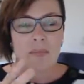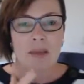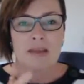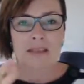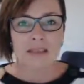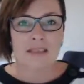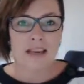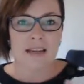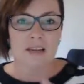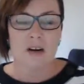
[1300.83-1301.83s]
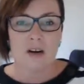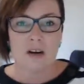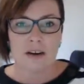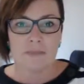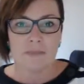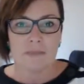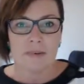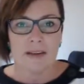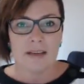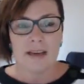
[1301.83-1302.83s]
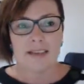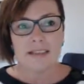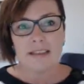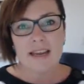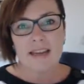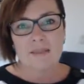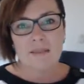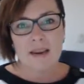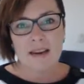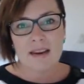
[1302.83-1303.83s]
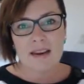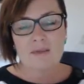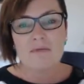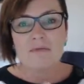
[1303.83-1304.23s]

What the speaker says: these things take time. It's taken me a